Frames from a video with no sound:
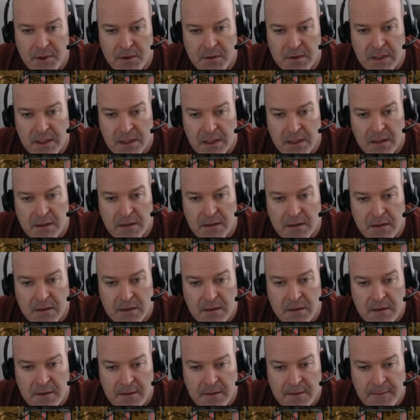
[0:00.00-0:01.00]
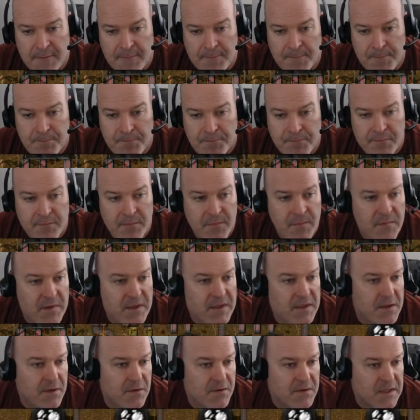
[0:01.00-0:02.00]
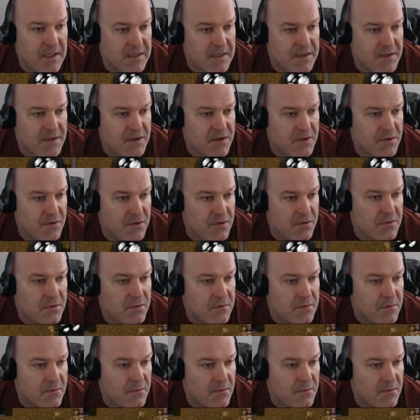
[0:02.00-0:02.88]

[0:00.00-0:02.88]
Okay. Need those guys too.